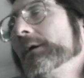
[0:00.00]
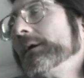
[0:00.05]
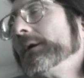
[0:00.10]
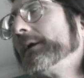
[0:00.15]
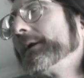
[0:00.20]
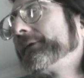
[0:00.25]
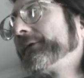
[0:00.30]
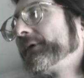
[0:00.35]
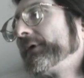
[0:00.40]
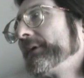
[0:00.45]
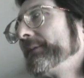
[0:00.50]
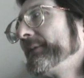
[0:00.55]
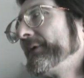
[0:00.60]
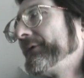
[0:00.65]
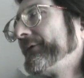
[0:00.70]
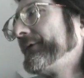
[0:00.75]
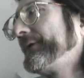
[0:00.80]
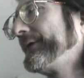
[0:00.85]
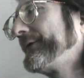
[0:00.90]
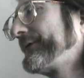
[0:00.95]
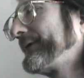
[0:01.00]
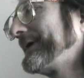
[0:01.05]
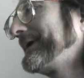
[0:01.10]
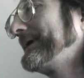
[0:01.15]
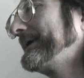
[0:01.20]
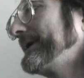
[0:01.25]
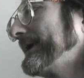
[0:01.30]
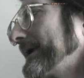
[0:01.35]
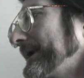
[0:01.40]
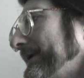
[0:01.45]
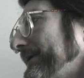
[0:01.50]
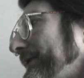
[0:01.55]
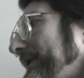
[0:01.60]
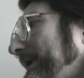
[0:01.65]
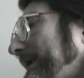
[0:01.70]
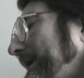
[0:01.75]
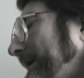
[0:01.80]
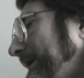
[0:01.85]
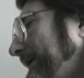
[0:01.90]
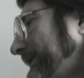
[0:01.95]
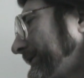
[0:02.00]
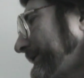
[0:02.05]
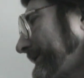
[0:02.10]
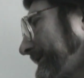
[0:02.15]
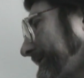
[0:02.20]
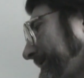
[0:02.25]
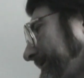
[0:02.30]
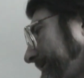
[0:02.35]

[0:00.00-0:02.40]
The term is disidentification.